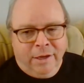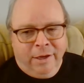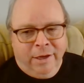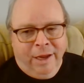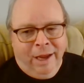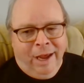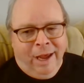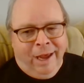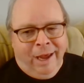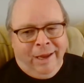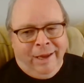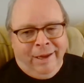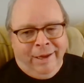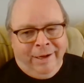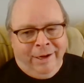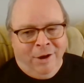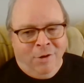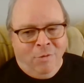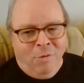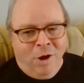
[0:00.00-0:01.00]
Yeah, you
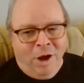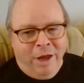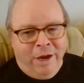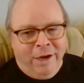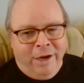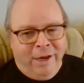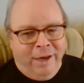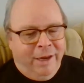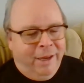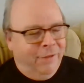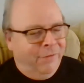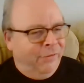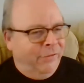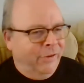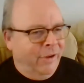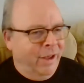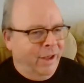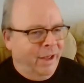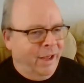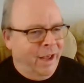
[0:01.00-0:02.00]
know what? It's
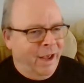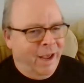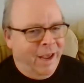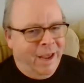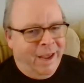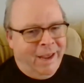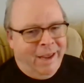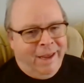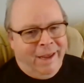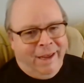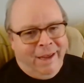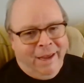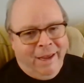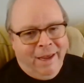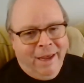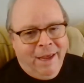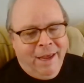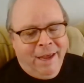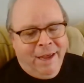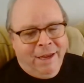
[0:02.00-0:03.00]
Eddie
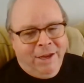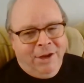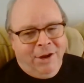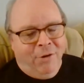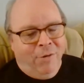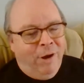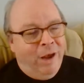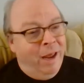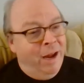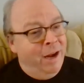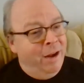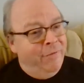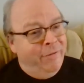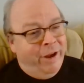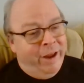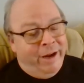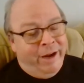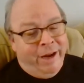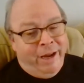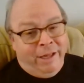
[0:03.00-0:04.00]

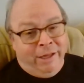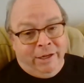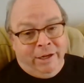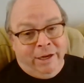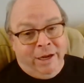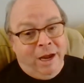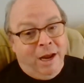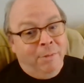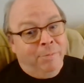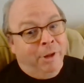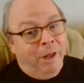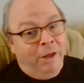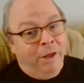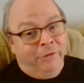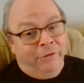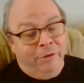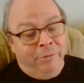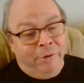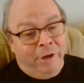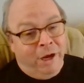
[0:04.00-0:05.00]
Van Halen, God
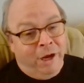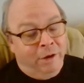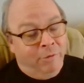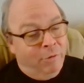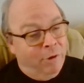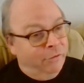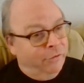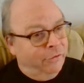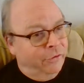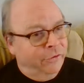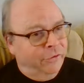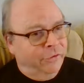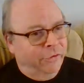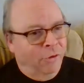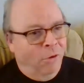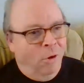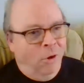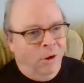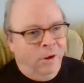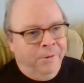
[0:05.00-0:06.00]
bless him, God rest his
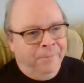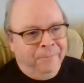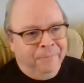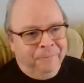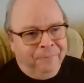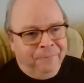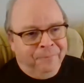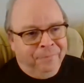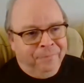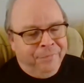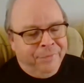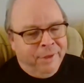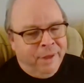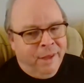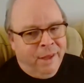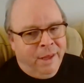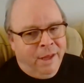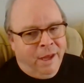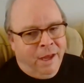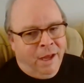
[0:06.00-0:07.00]
soul.
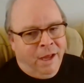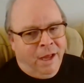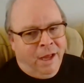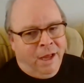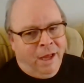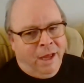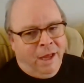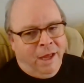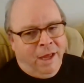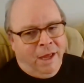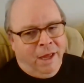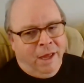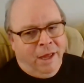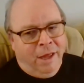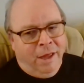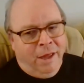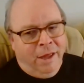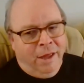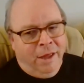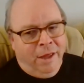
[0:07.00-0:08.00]

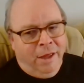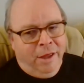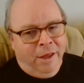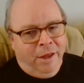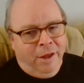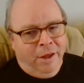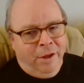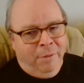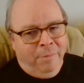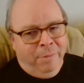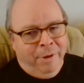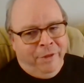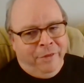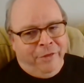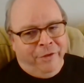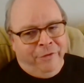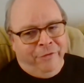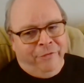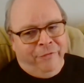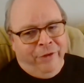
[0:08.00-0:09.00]
But
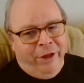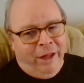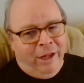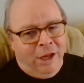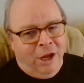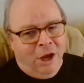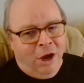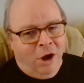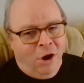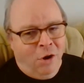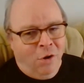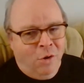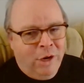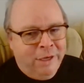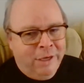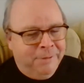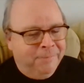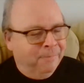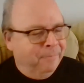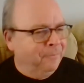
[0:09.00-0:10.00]
the fellow,
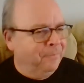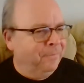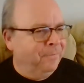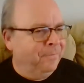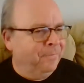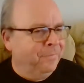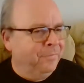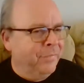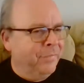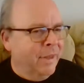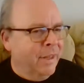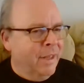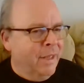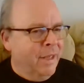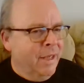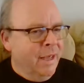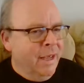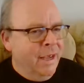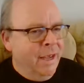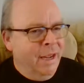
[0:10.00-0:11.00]

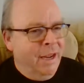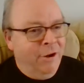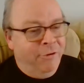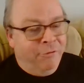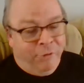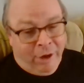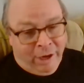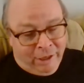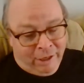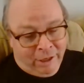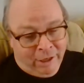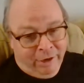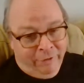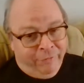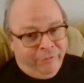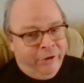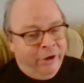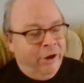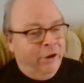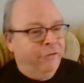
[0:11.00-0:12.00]
he drank like a
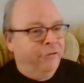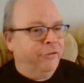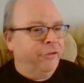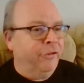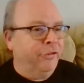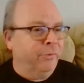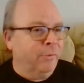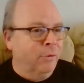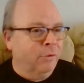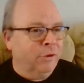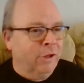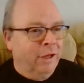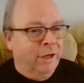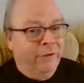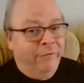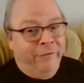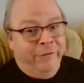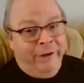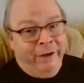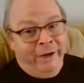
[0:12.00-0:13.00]
fish, he smoked like
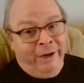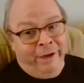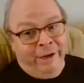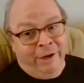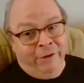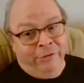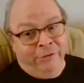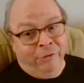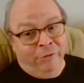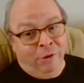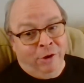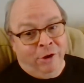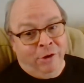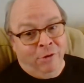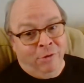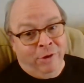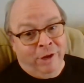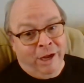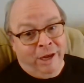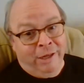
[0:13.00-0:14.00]
a fiend, he snorted
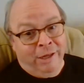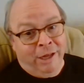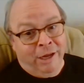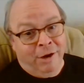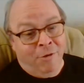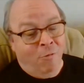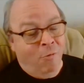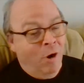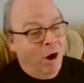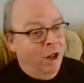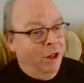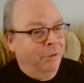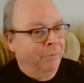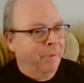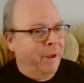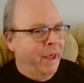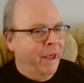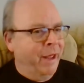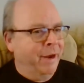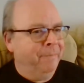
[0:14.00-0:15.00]
cocaine like a wild
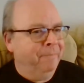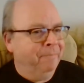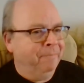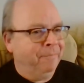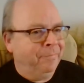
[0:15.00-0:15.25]
man.